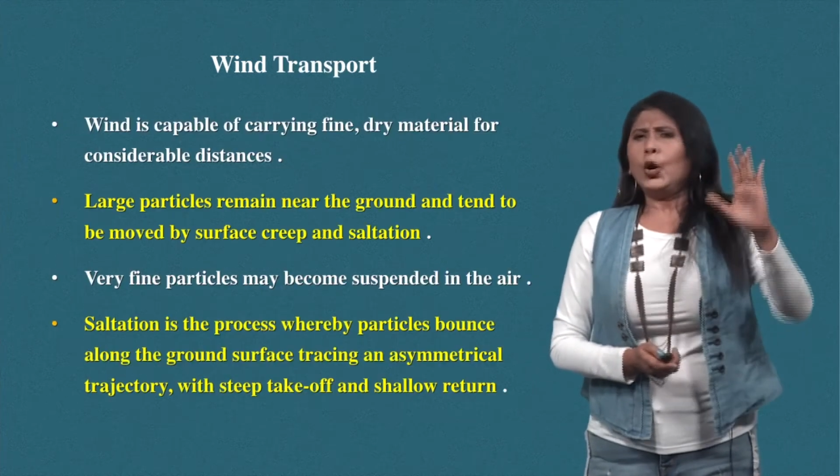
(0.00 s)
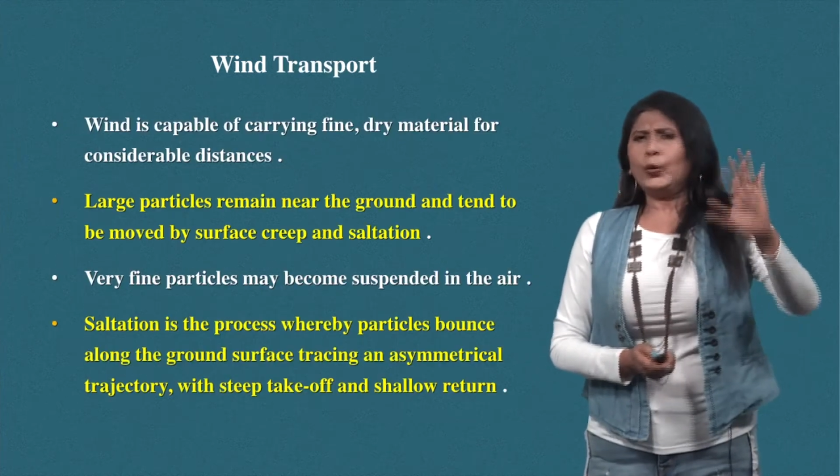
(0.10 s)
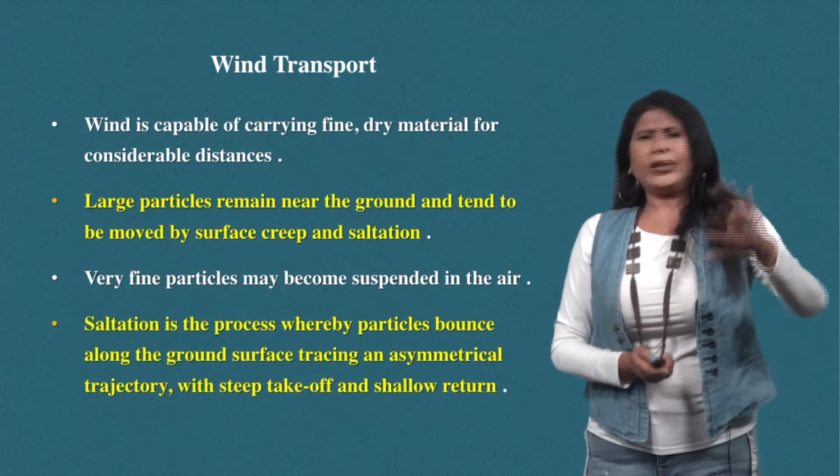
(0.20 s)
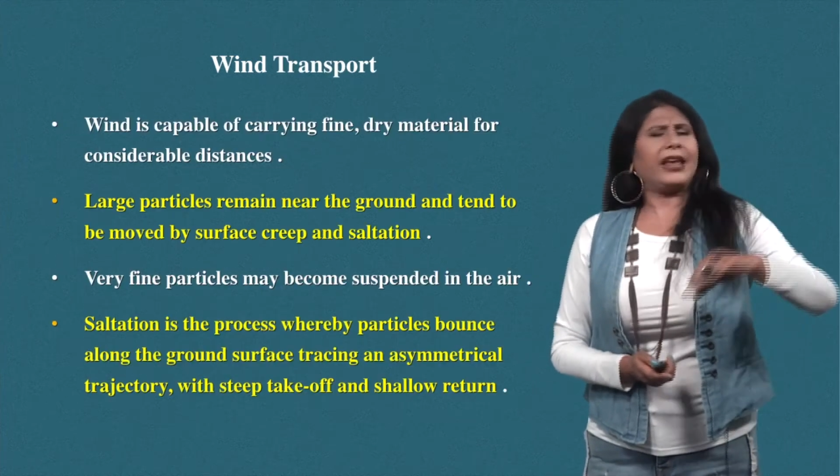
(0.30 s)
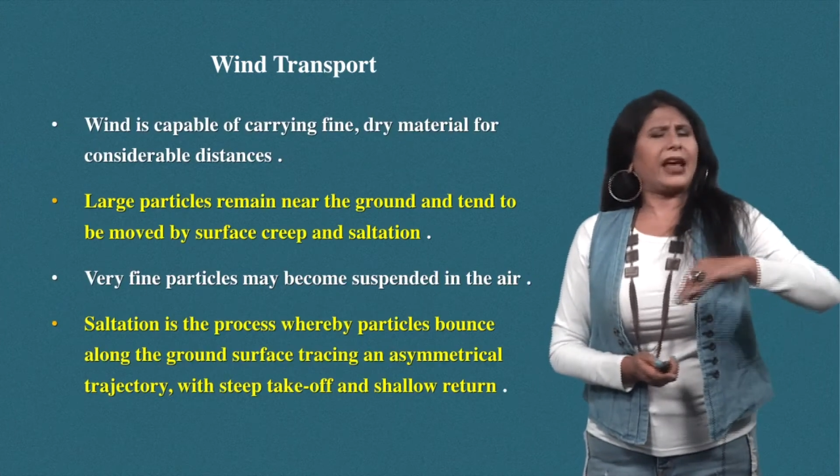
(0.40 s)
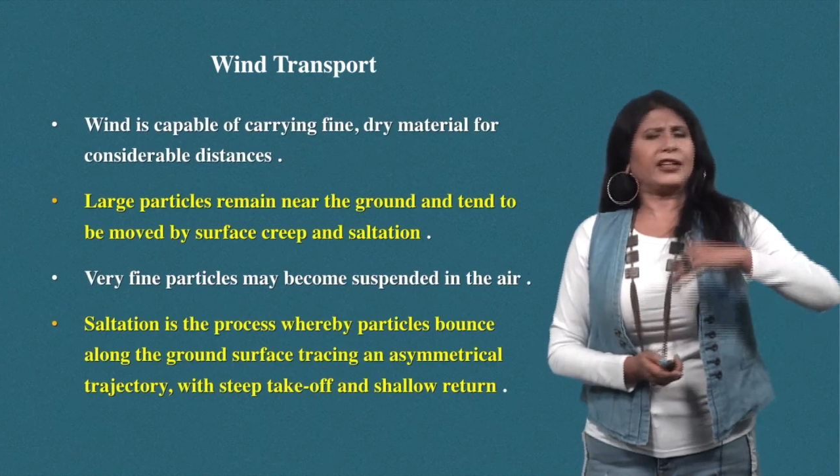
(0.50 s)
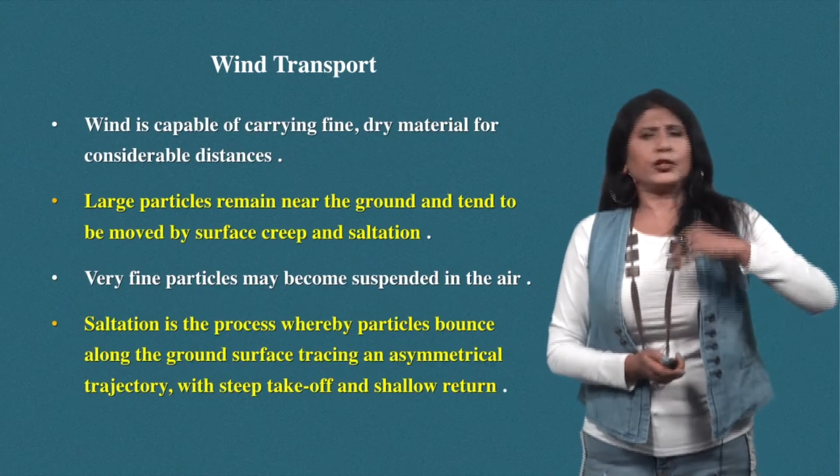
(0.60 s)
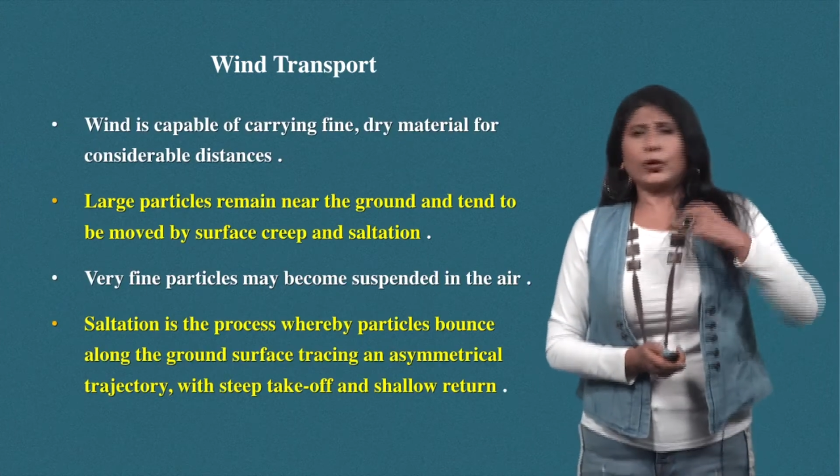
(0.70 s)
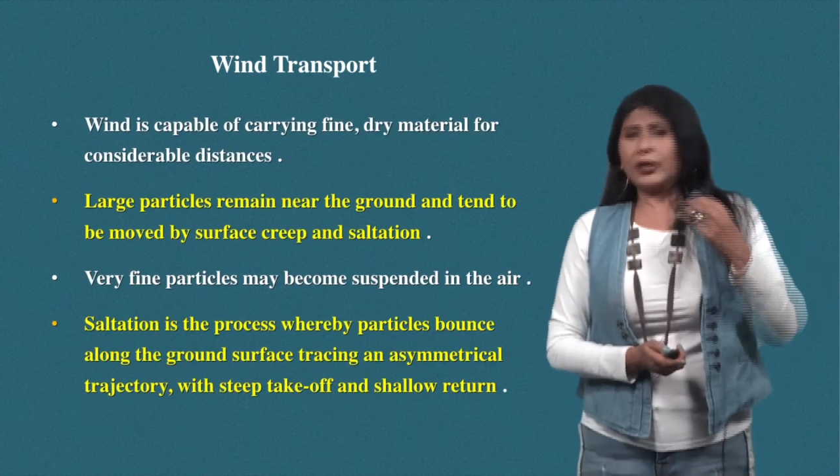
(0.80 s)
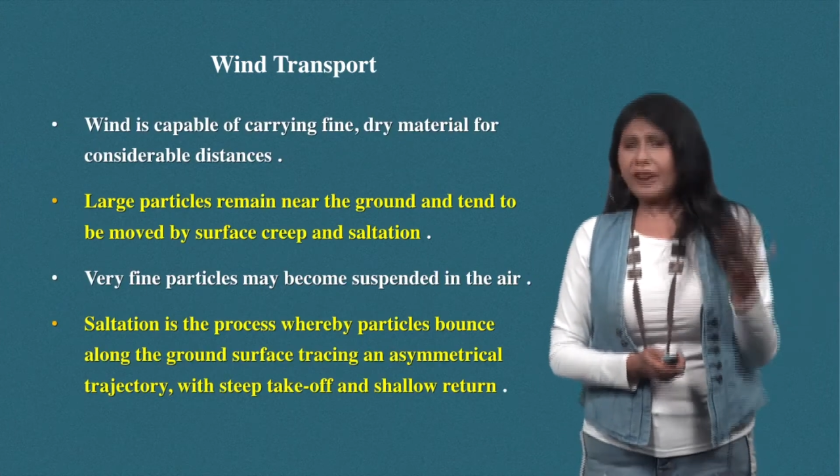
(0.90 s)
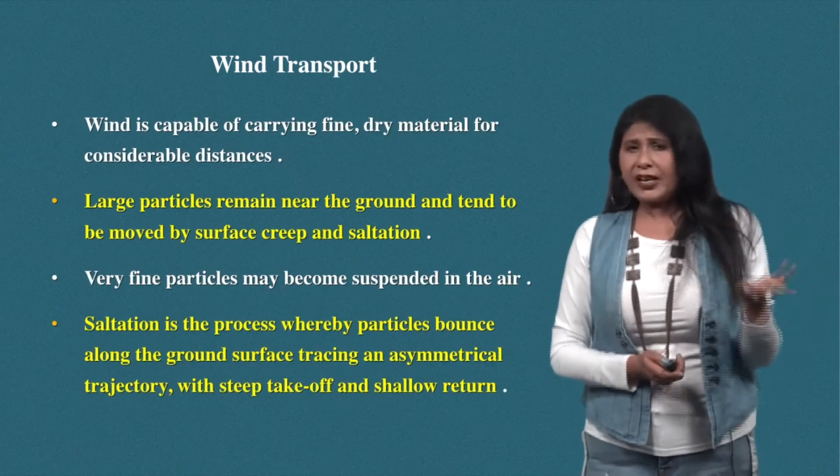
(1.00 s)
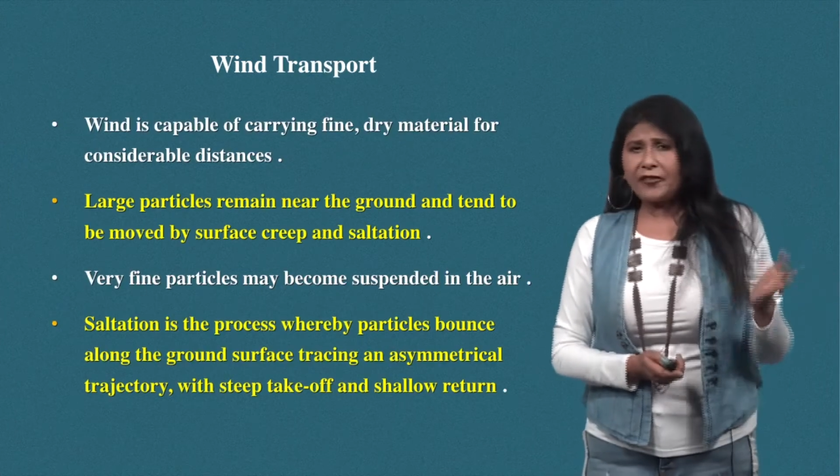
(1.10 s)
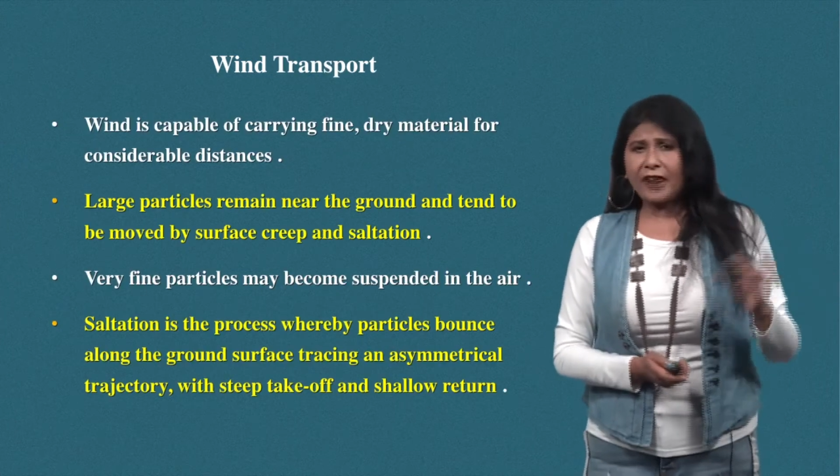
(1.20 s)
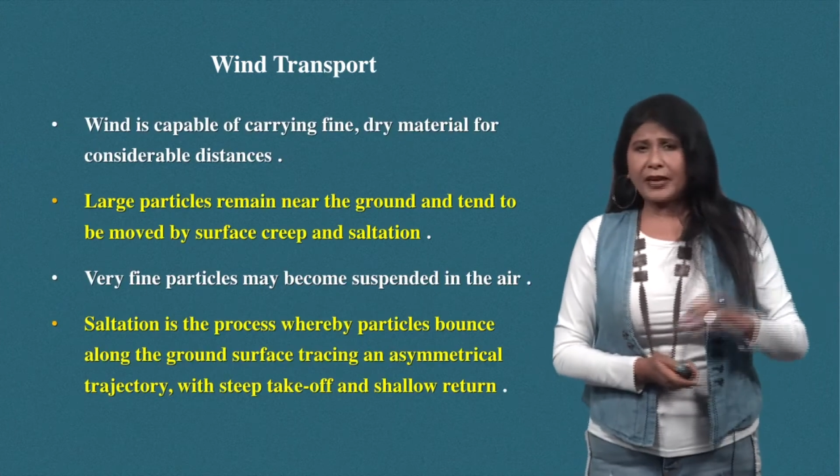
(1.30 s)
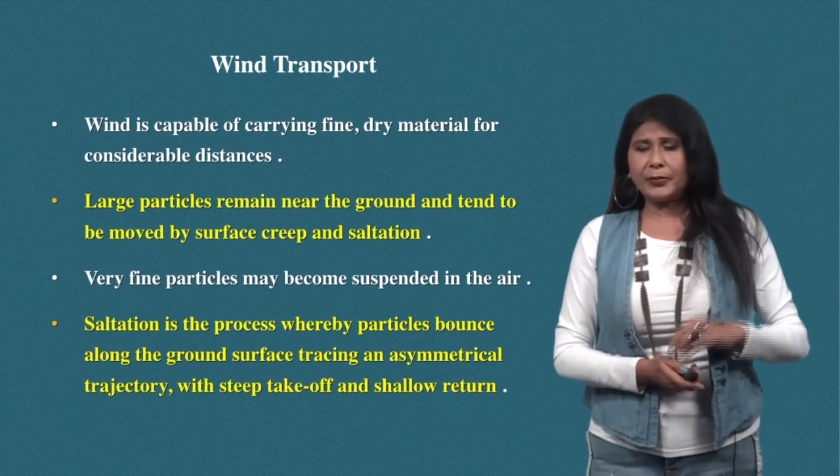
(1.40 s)
Wind carries only
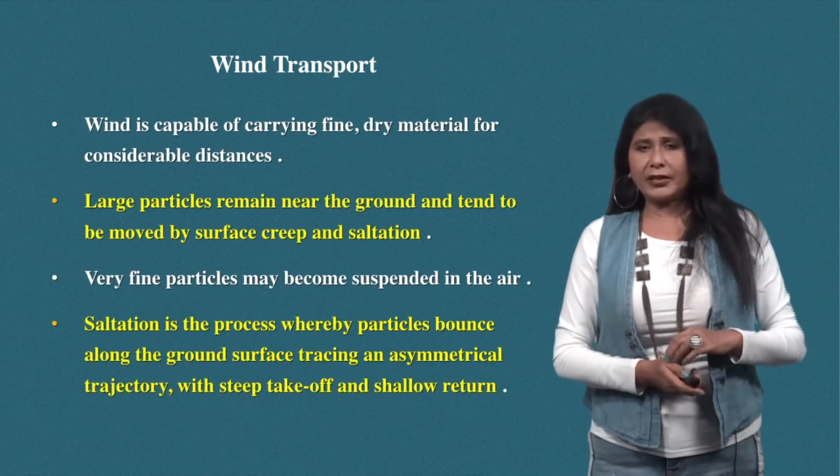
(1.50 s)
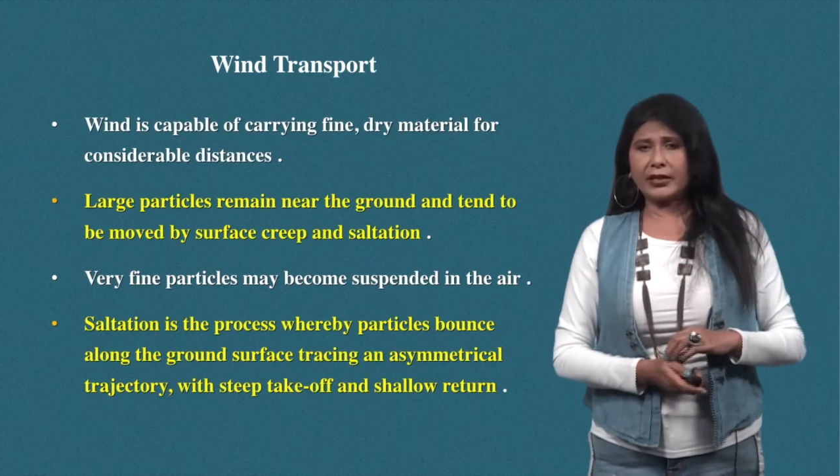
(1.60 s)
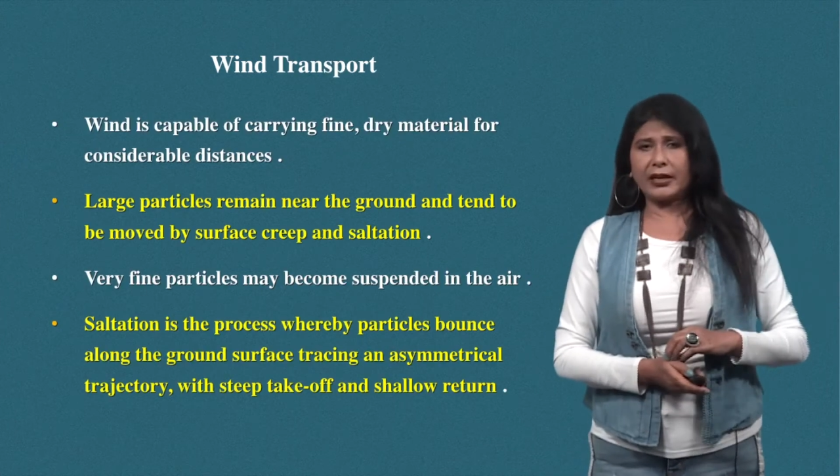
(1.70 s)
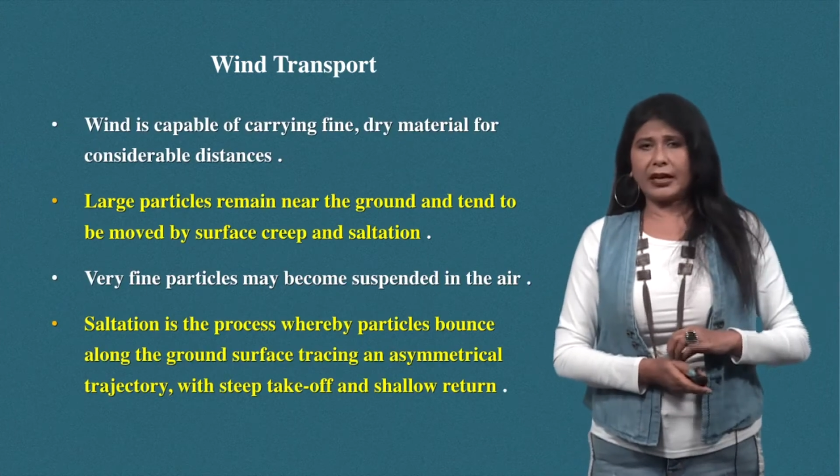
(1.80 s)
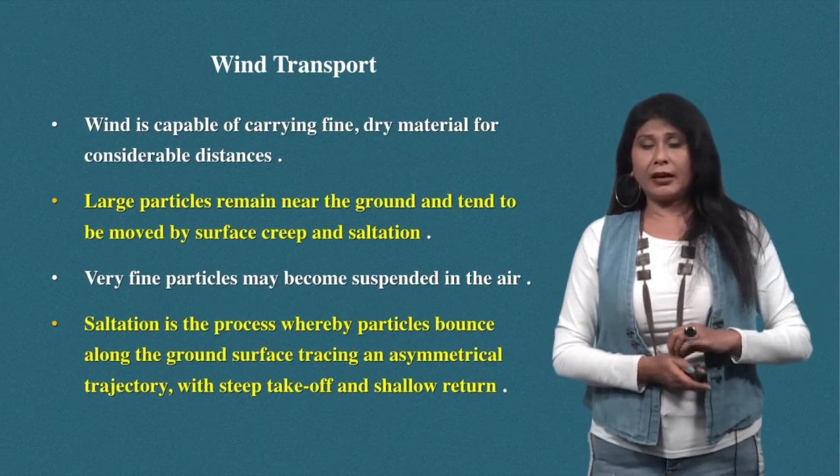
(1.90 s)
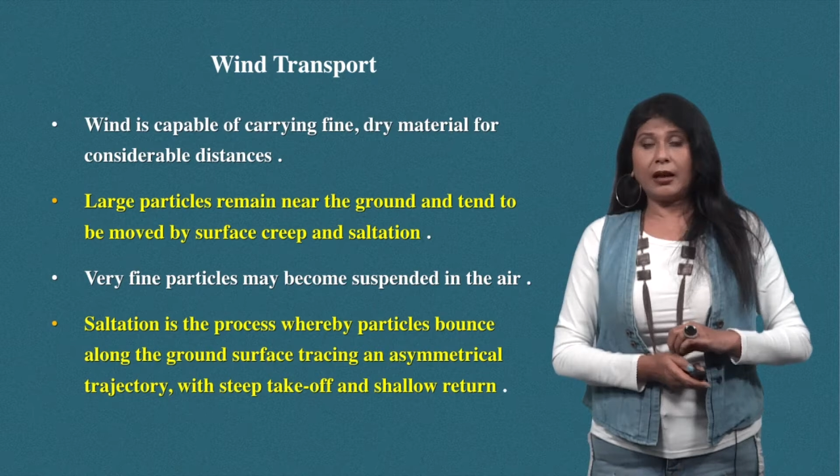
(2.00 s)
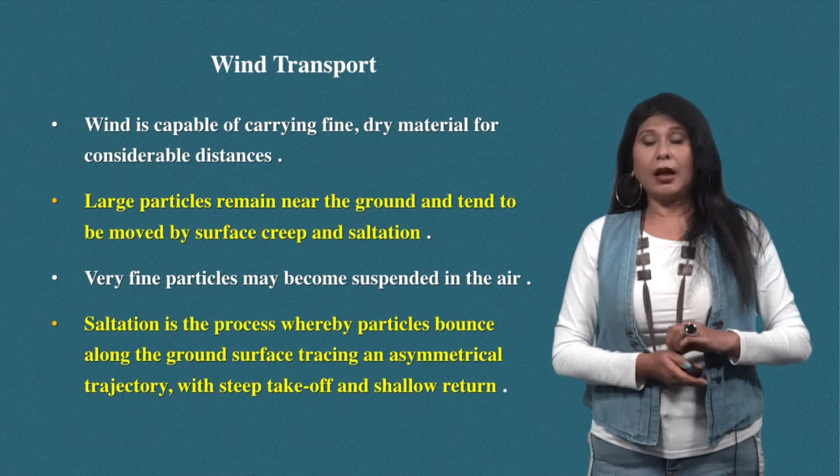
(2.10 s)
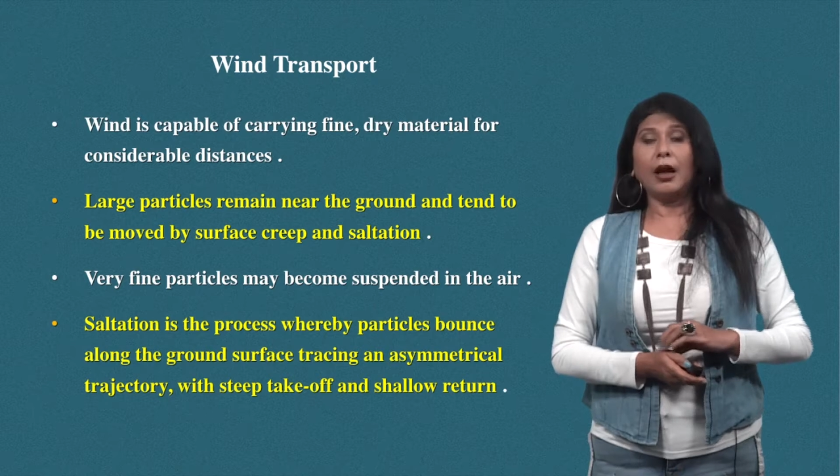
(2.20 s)
very fine material,